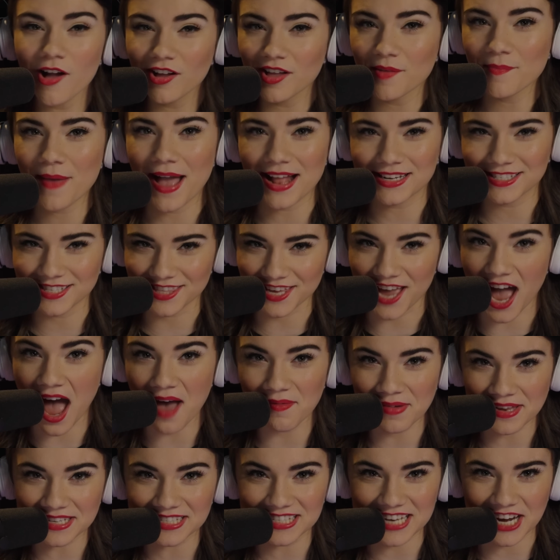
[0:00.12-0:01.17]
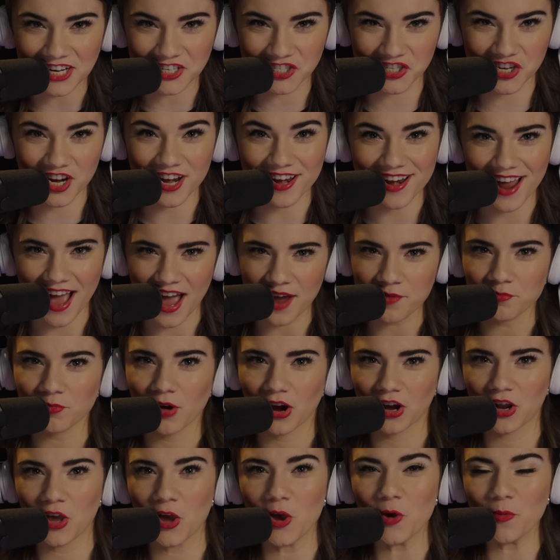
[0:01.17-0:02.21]
Welcome back to the comment section. I'm
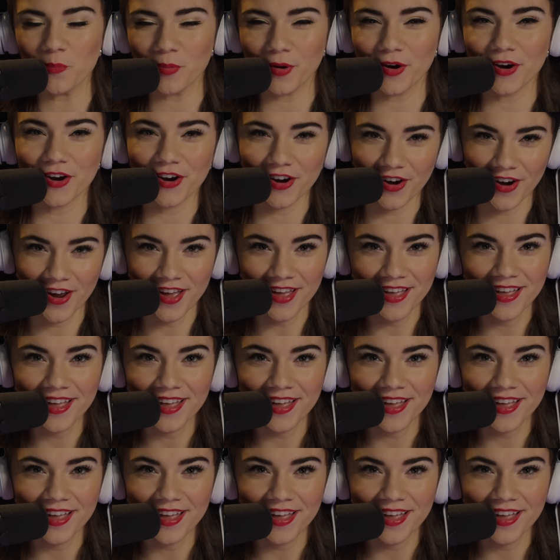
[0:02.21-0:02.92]
Brett Cooper.